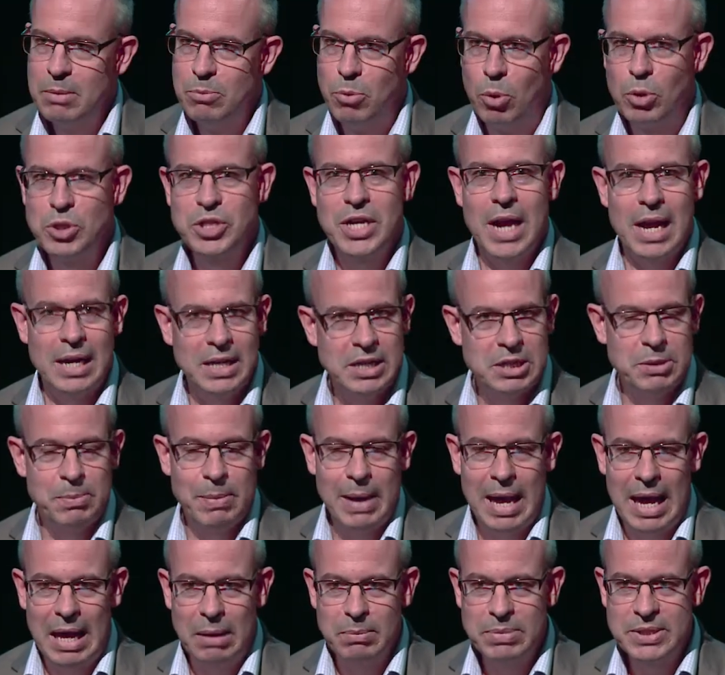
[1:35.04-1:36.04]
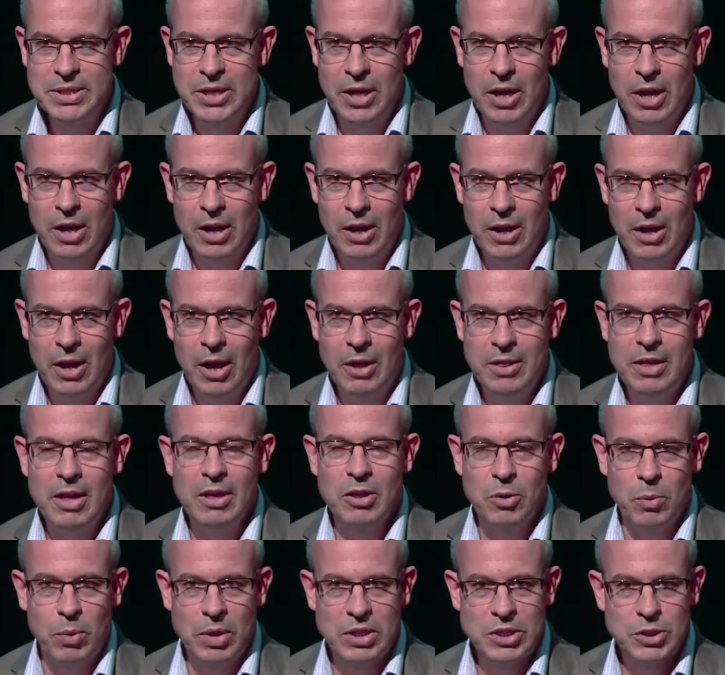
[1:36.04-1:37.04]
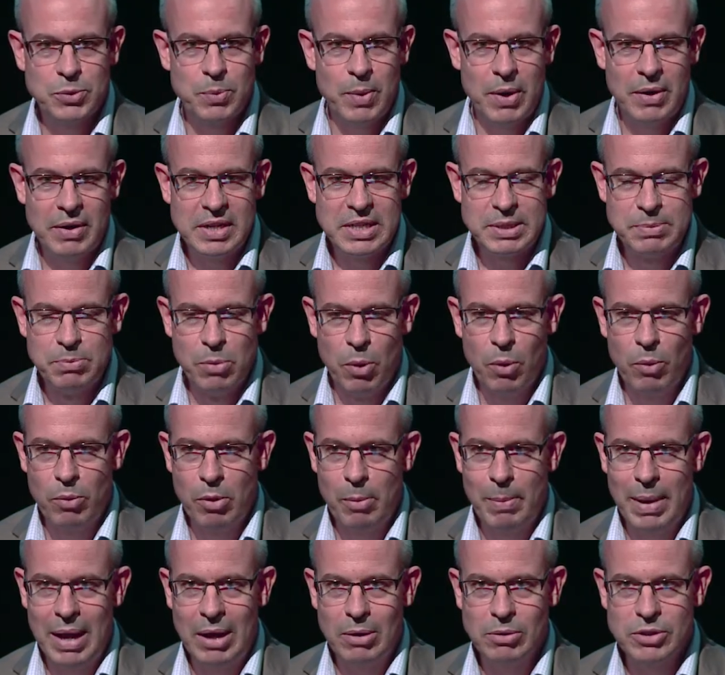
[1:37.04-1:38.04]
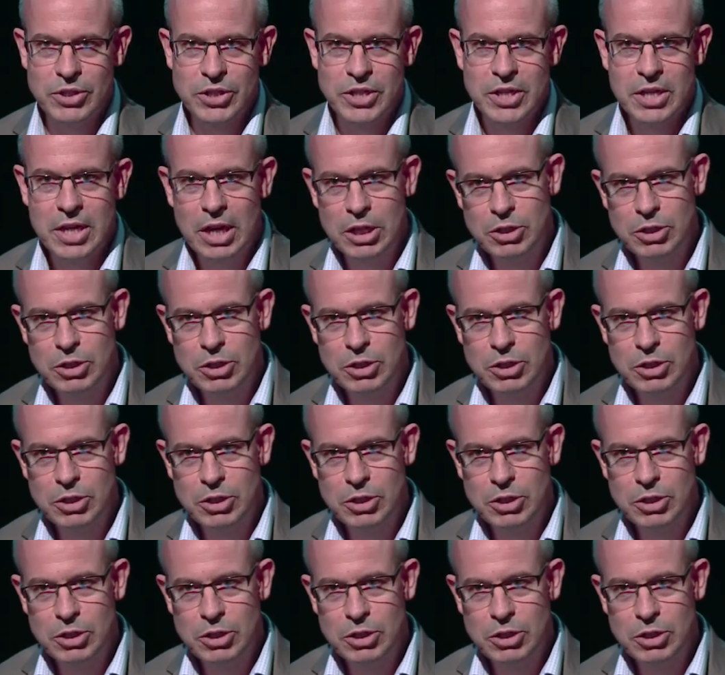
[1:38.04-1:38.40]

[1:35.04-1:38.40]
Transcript: More challenging, perhaps, are the other ones where it's more about